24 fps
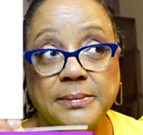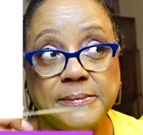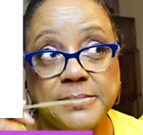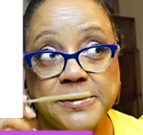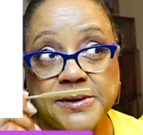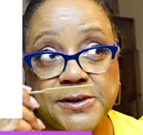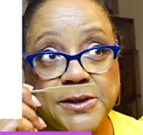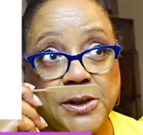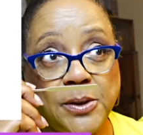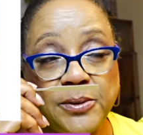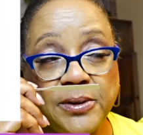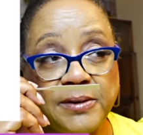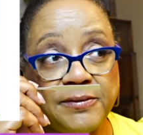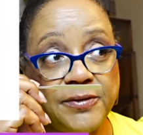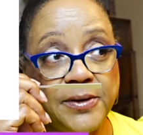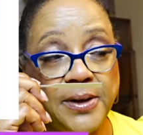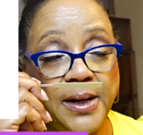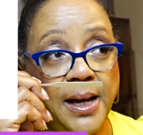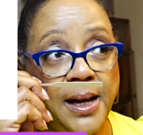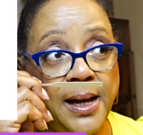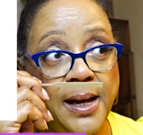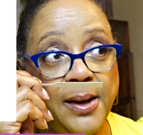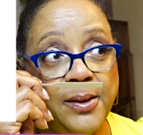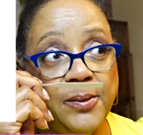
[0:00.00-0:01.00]
So different.
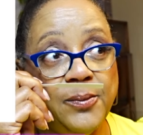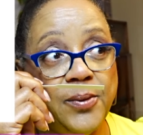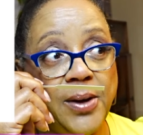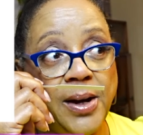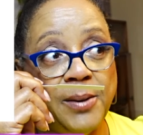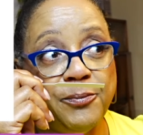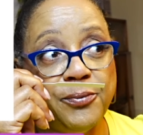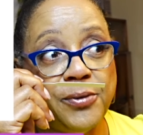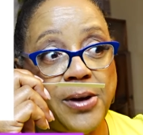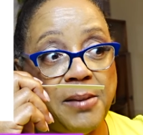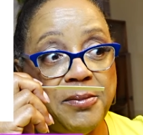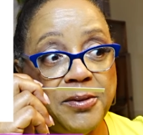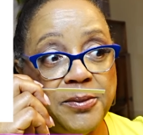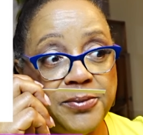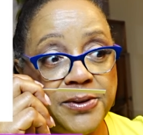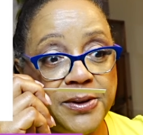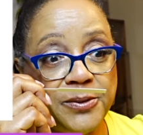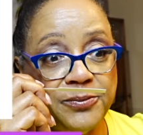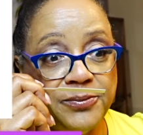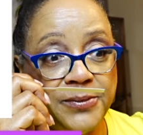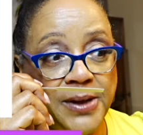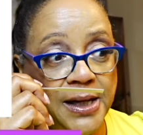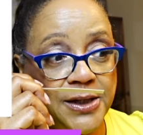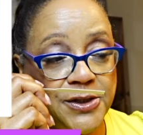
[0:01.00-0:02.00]
I'm probably
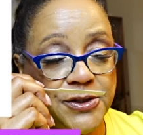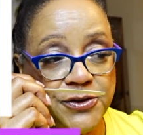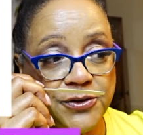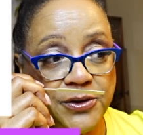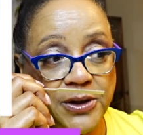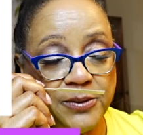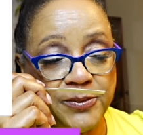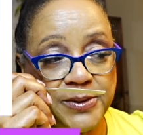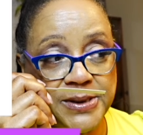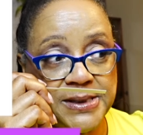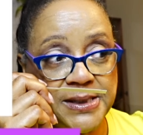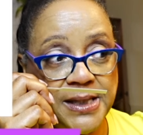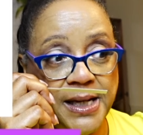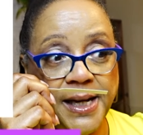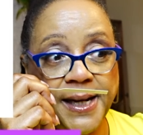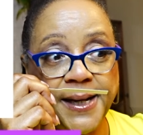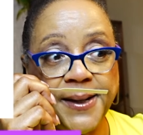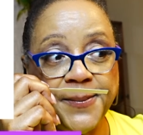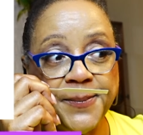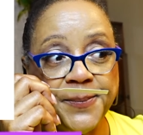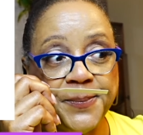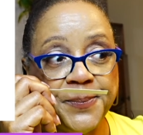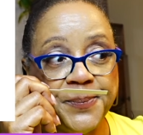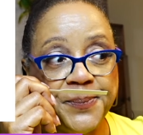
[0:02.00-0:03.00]
not sure I would
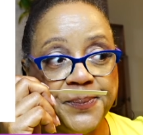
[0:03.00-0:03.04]
say